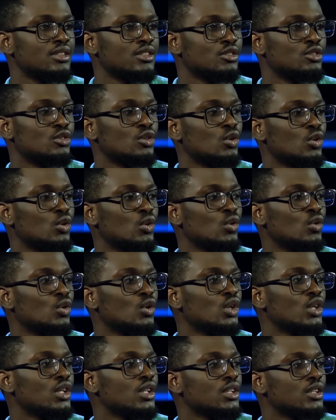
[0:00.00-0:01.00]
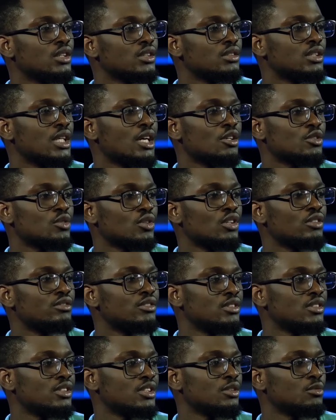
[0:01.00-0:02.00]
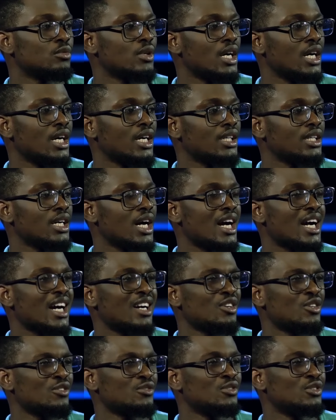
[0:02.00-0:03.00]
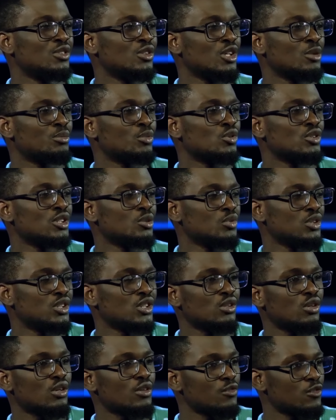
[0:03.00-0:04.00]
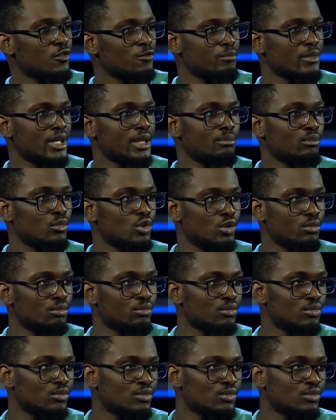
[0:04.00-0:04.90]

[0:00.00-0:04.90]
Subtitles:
So that was one of the reasons why I kind of grew up only with the love of my mom.